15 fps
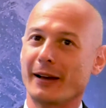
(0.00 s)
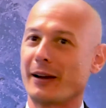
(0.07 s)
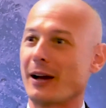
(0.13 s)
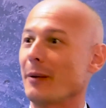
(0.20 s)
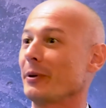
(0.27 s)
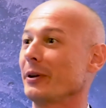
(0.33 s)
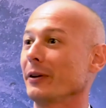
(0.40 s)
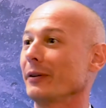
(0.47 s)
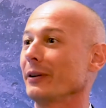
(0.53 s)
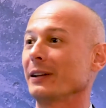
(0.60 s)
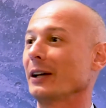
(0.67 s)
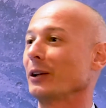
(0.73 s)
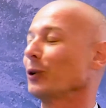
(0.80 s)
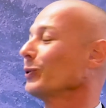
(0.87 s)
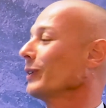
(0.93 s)
come here
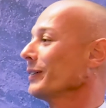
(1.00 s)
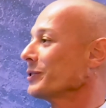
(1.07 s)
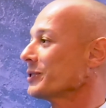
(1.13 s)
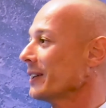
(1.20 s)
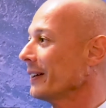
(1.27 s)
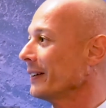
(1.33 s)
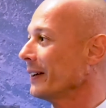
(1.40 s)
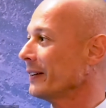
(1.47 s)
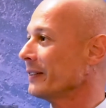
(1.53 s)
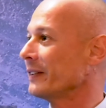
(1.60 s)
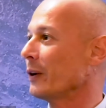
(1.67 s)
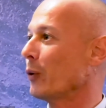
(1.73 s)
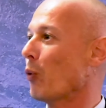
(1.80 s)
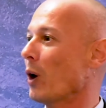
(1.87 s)
and I don't understand anything.